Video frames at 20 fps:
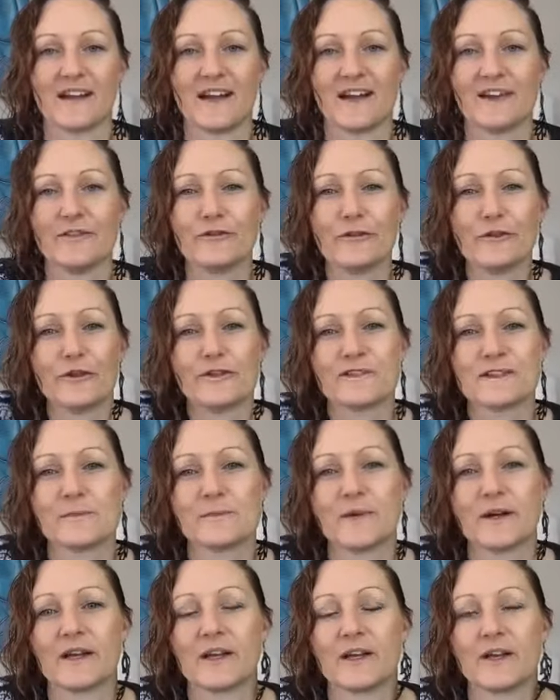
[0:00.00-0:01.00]
Now, if you're
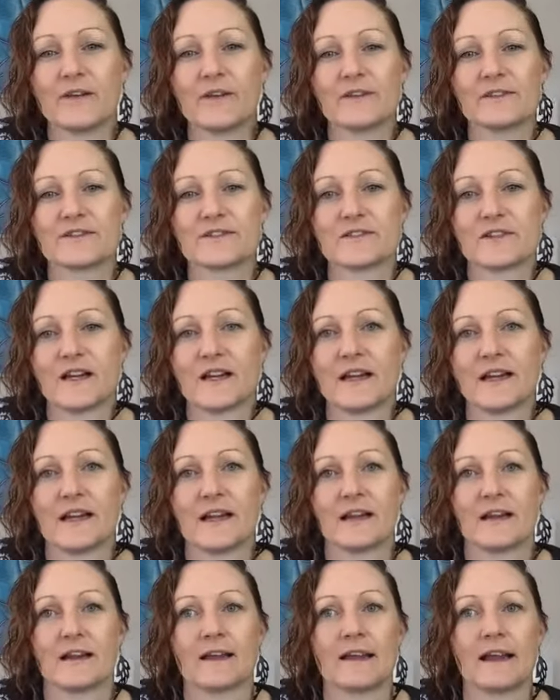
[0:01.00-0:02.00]
somebody who is
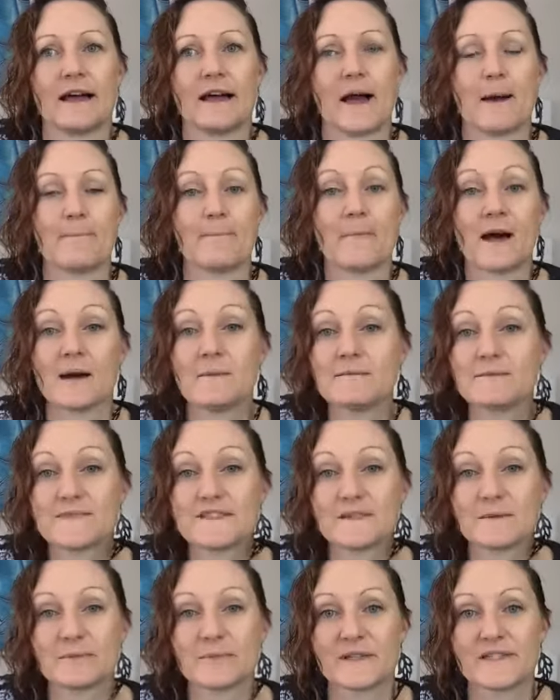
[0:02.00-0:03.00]
treating
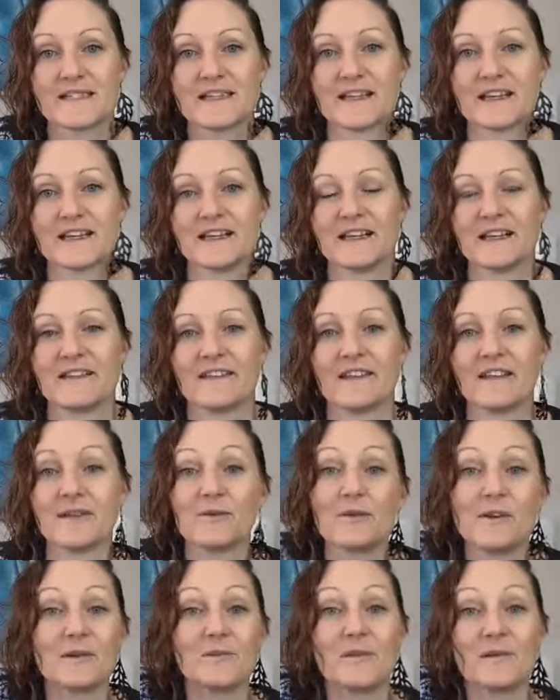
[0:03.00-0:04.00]
mums in particular, then
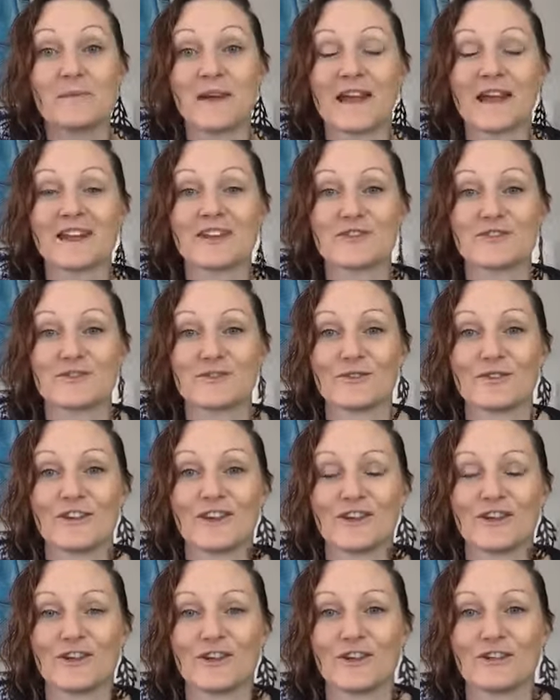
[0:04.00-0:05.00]
you want to be making sure
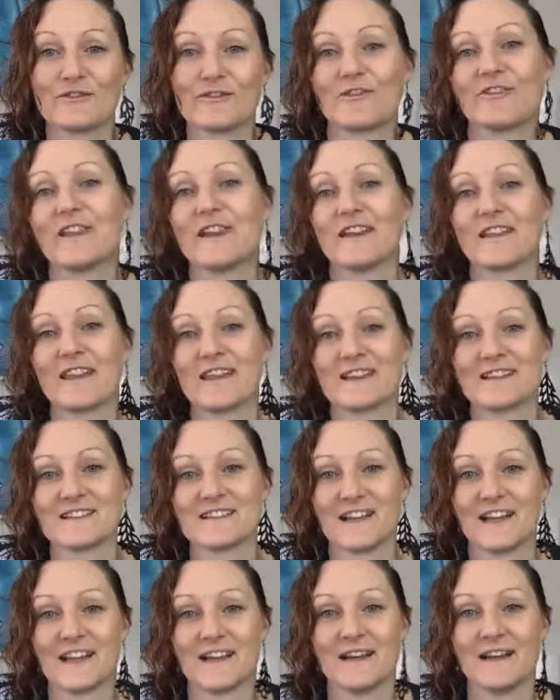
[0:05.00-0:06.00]
that you can fit
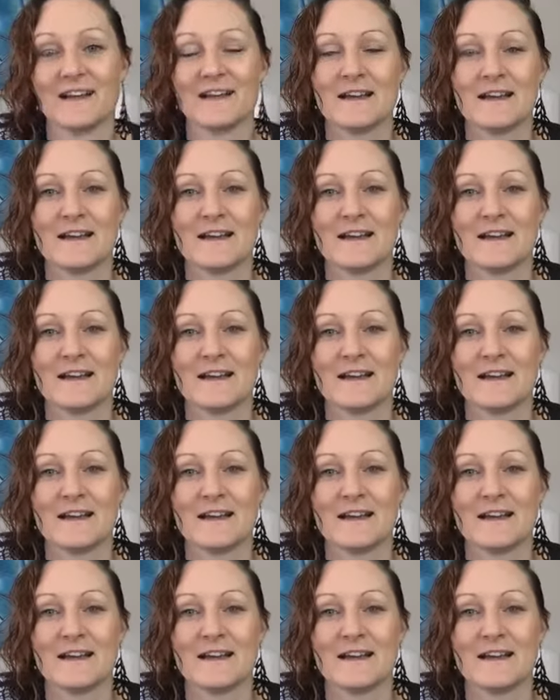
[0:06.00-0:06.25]
things in